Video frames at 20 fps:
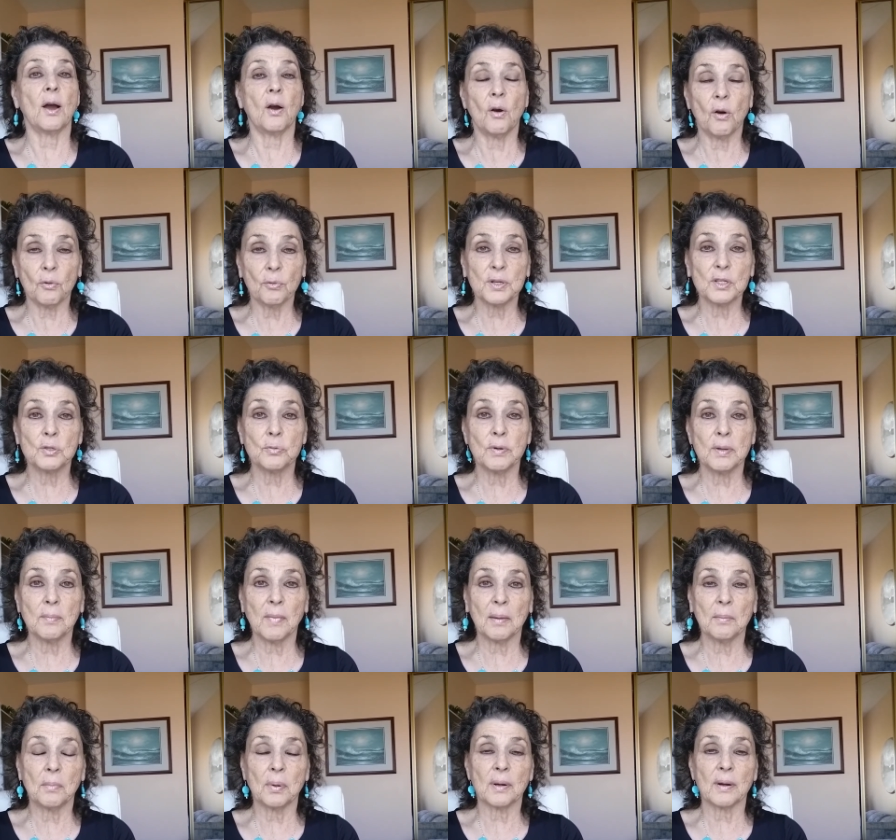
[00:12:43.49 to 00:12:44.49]
always
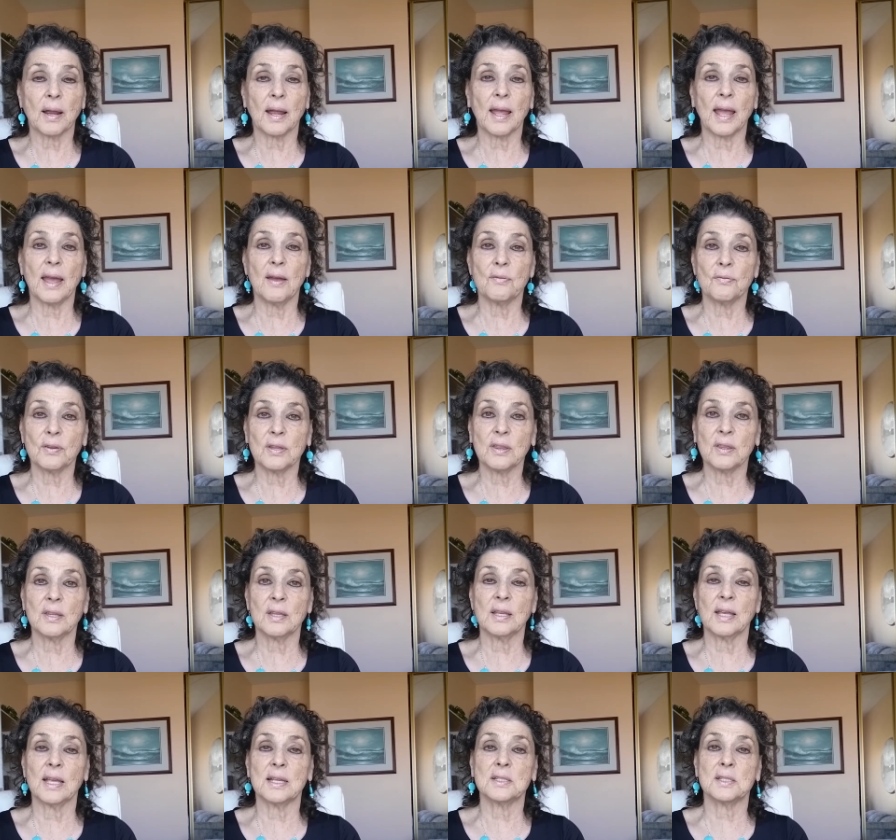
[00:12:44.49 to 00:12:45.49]
remember
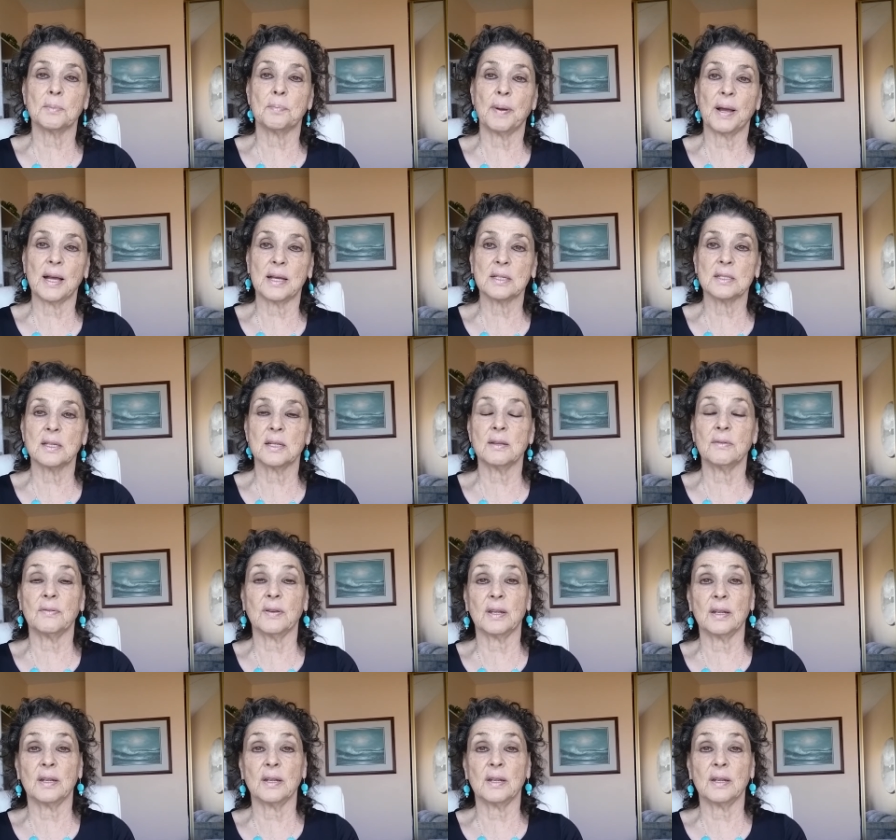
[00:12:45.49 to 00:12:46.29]
everything has a positive